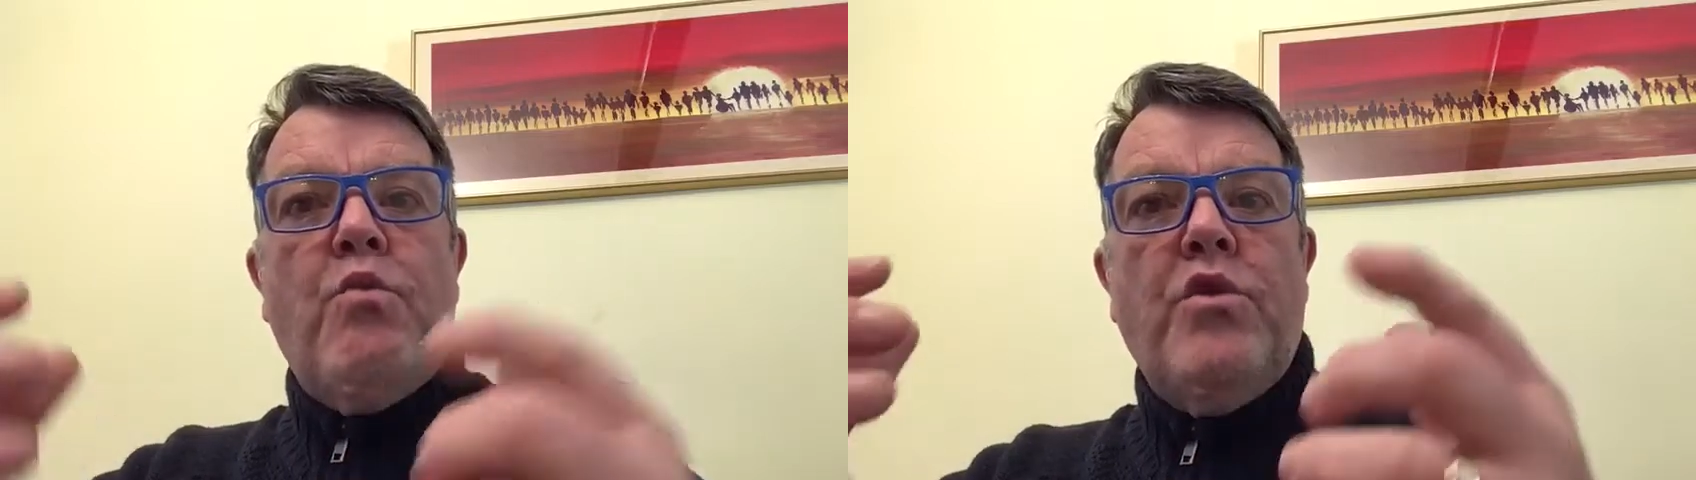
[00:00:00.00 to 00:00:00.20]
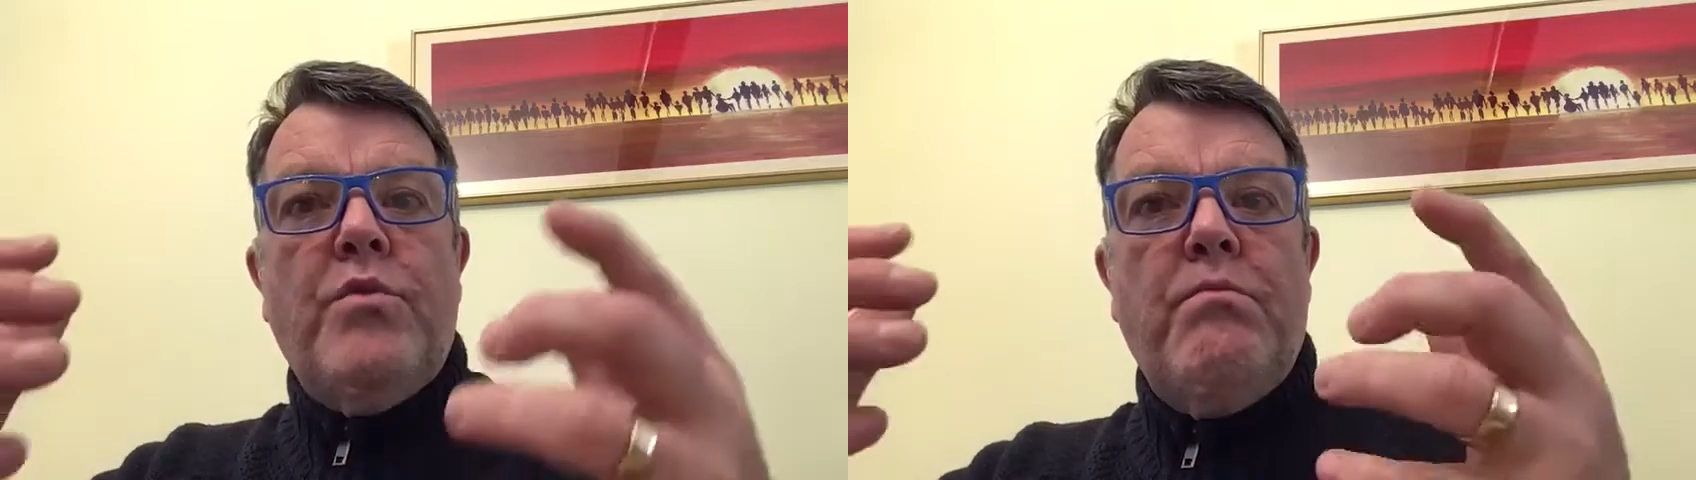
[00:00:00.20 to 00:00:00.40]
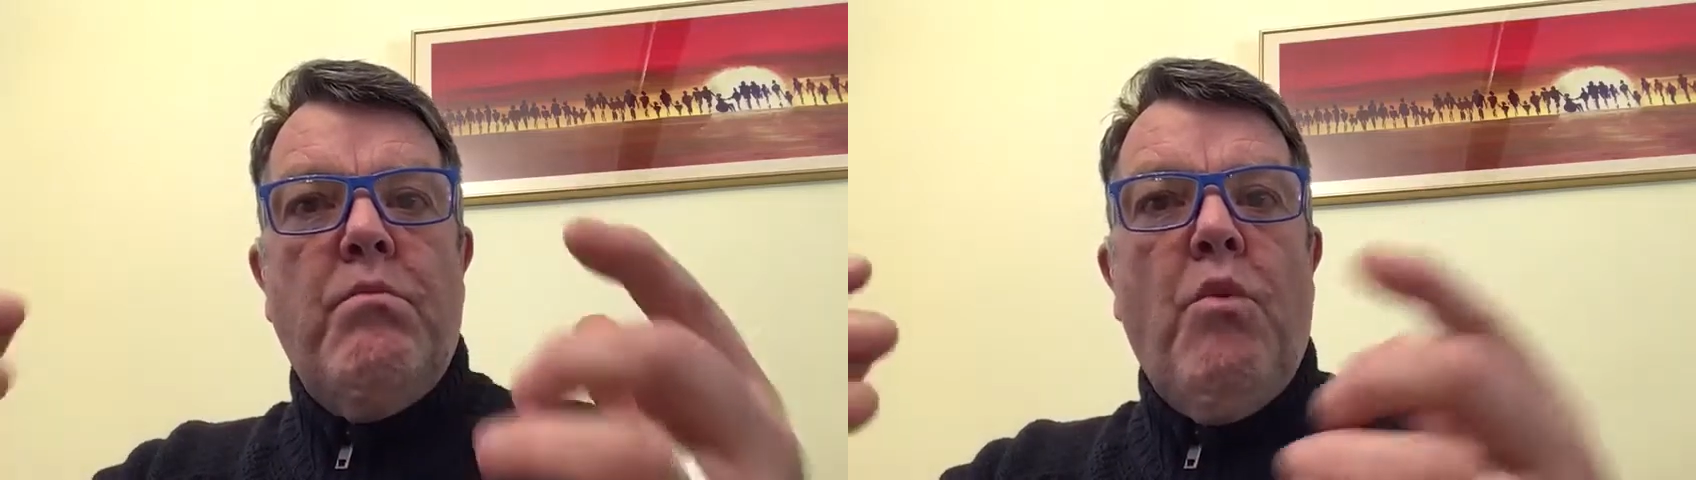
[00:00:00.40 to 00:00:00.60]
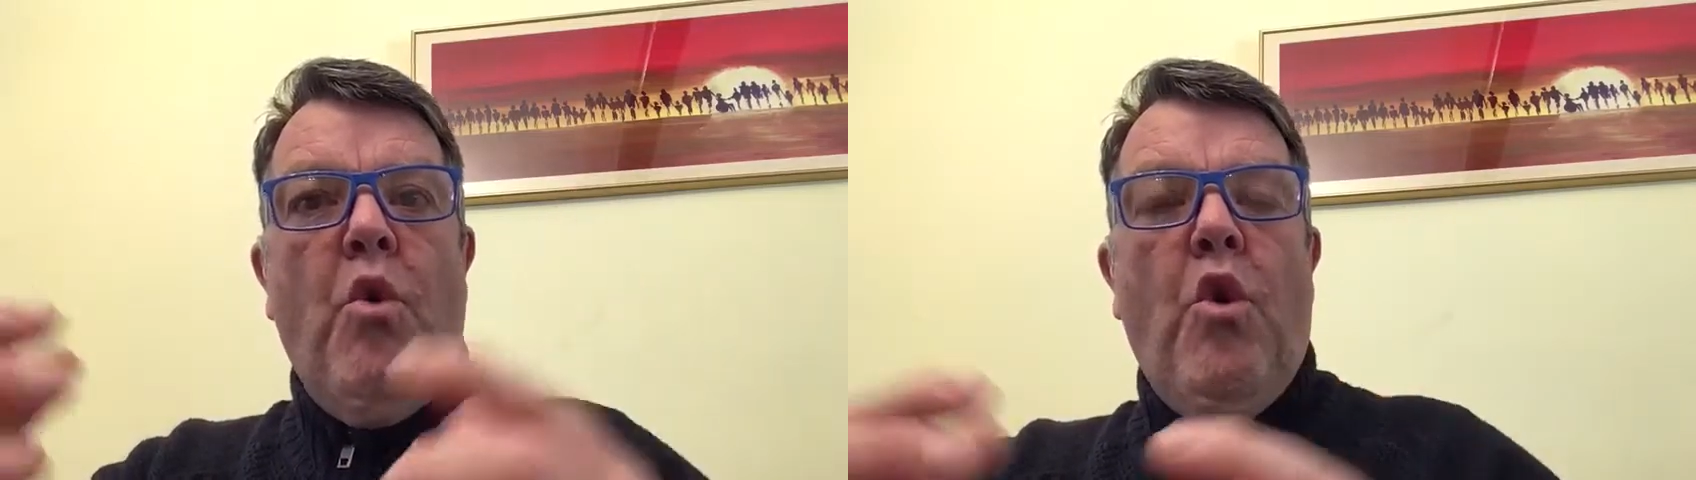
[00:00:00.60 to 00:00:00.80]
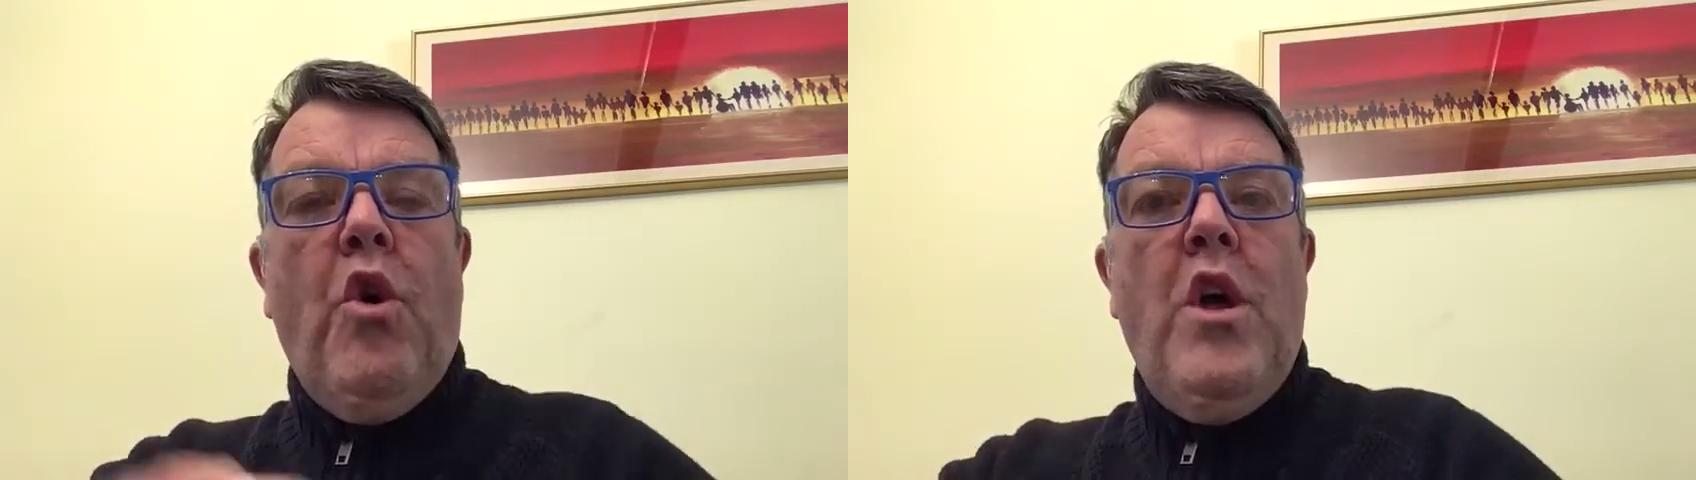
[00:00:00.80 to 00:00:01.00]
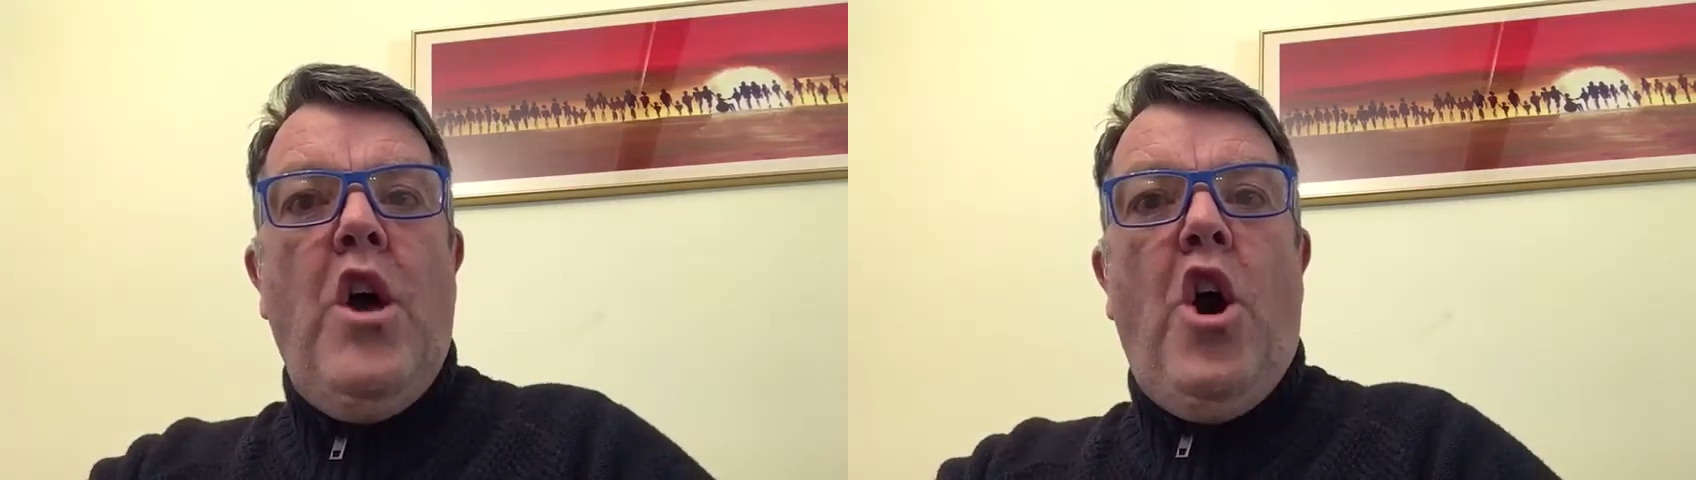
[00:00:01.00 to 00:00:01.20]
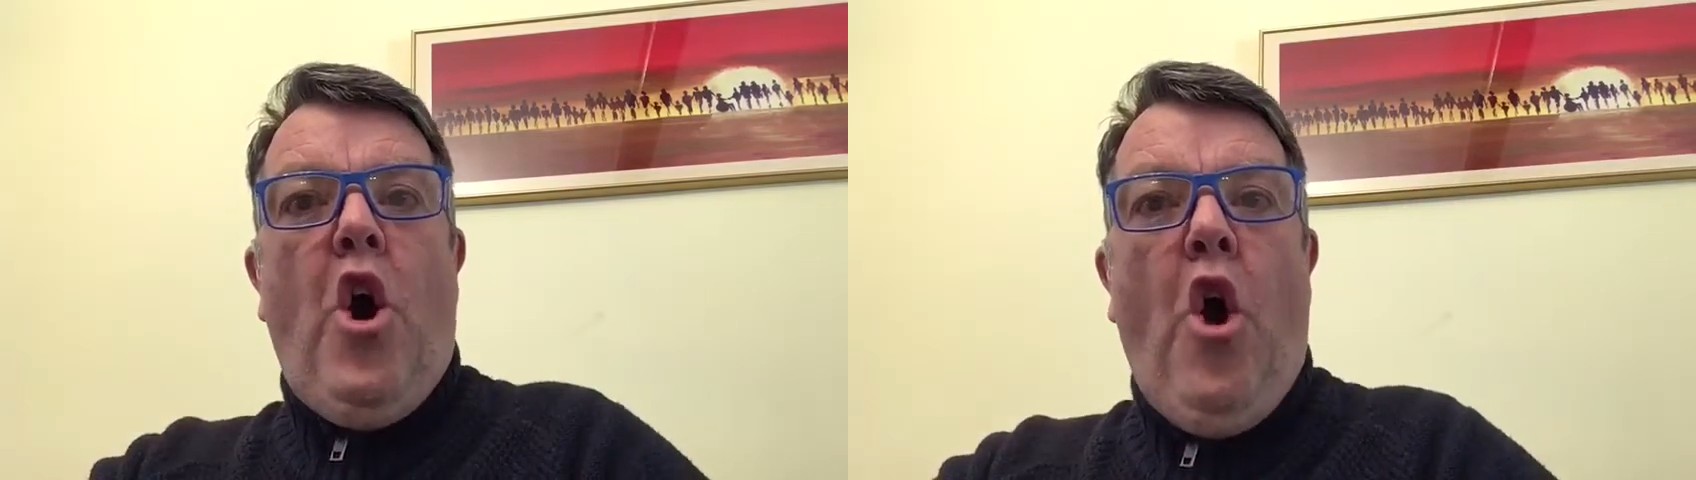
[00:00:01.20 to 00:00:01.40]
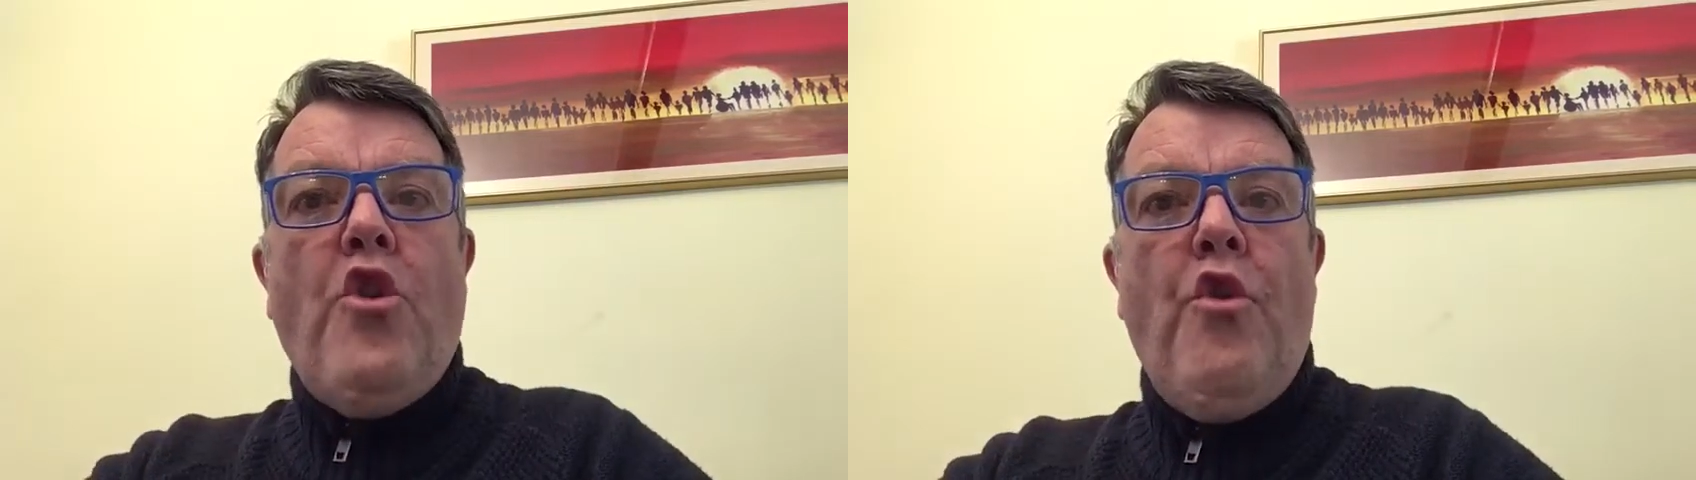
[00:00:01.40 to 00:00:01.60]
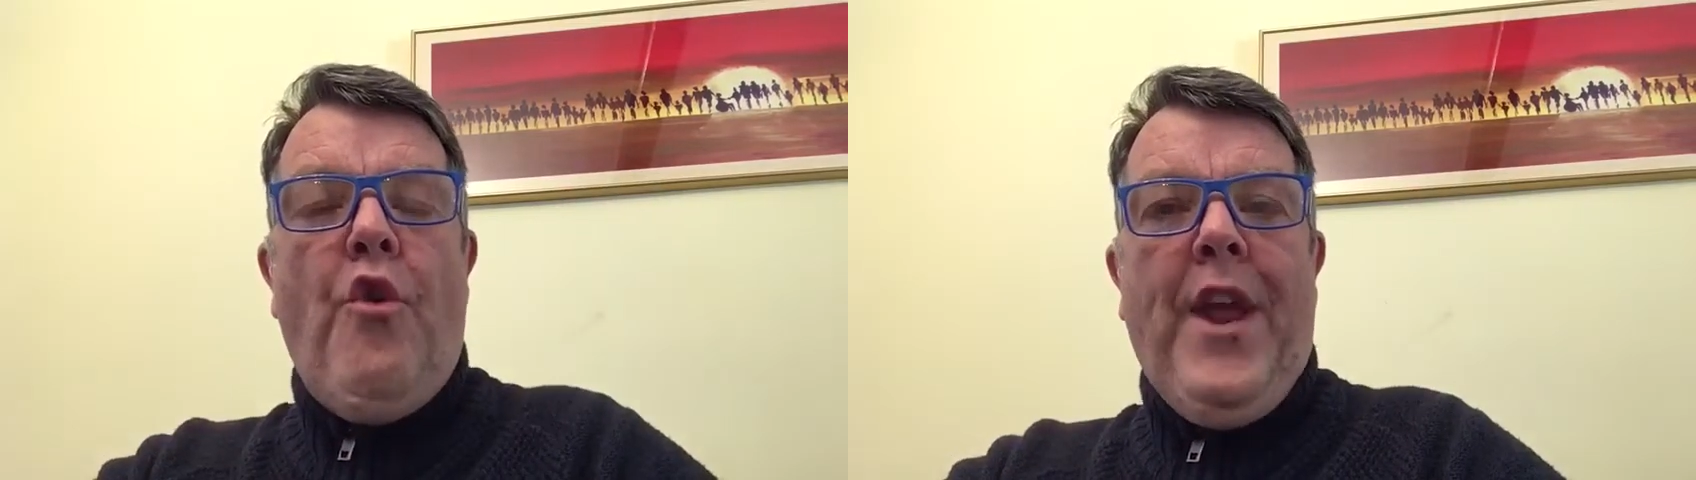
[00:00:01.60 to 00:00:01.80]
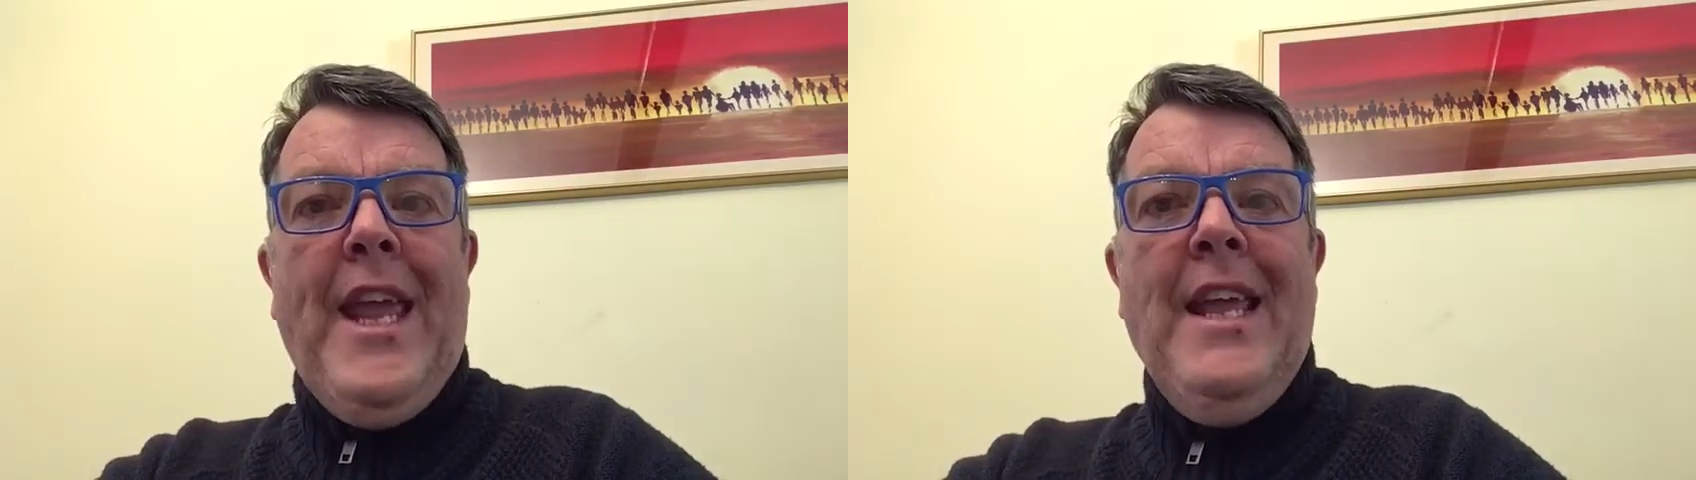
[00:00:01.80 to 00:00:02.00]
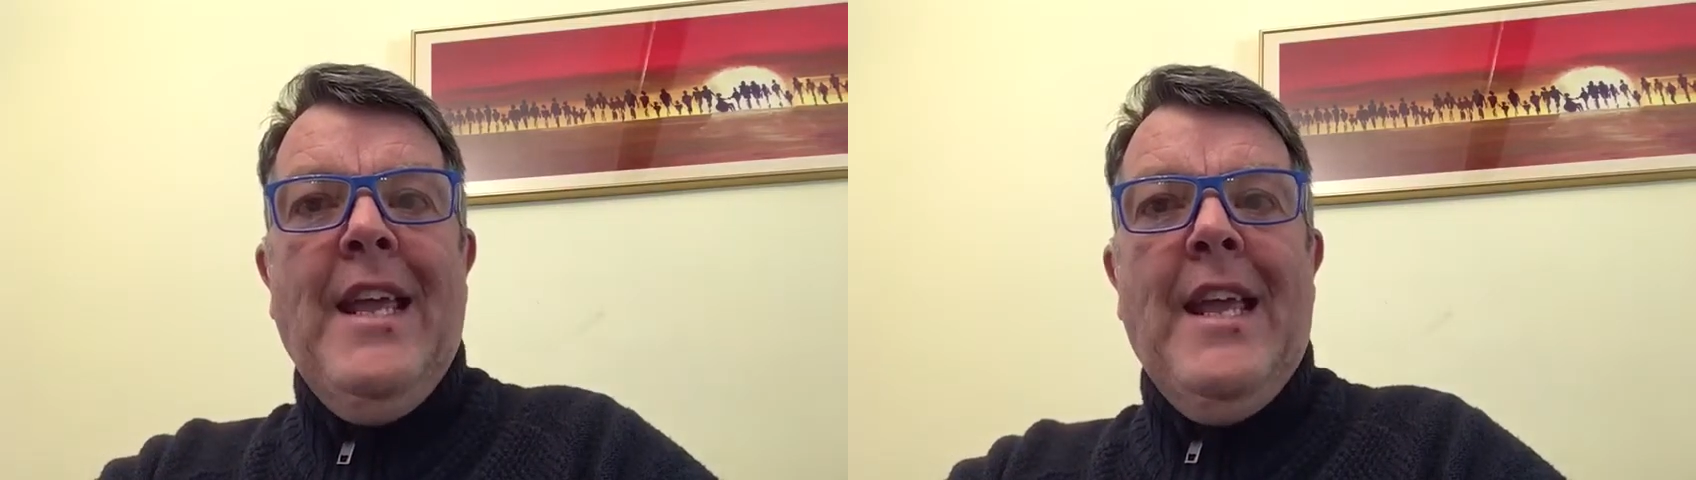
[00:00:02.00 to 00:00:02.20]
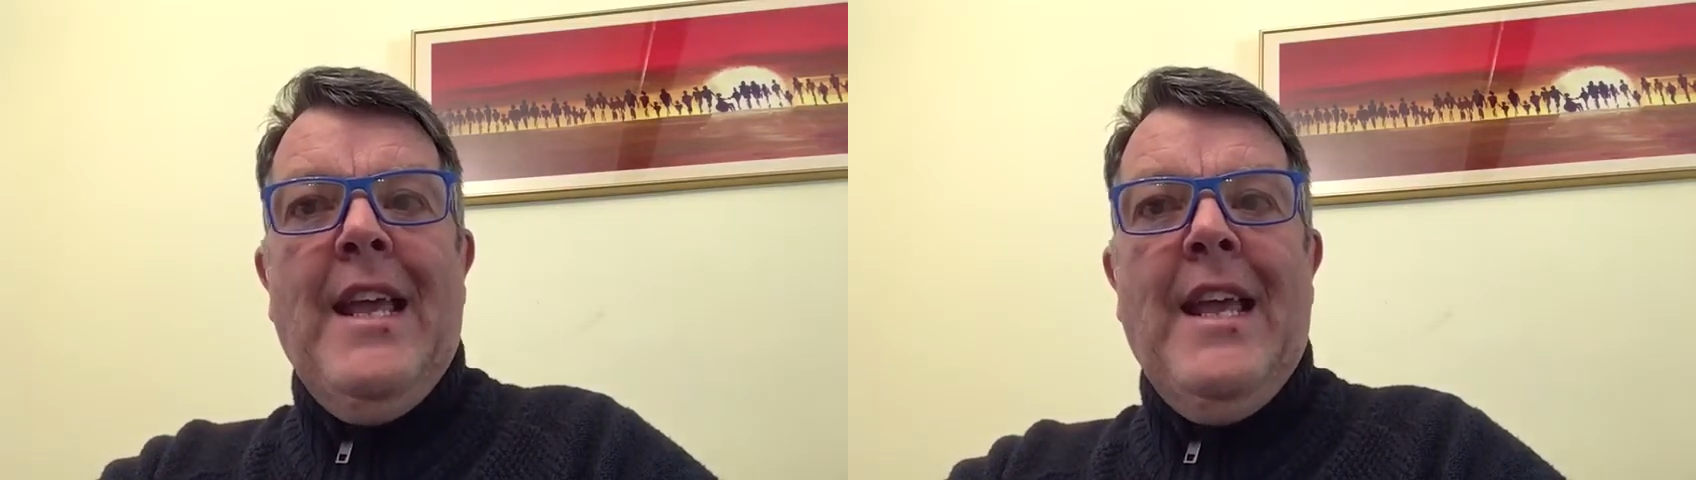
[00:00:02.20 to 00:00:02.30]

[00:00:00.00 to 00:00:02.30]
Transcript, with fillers: was more honouring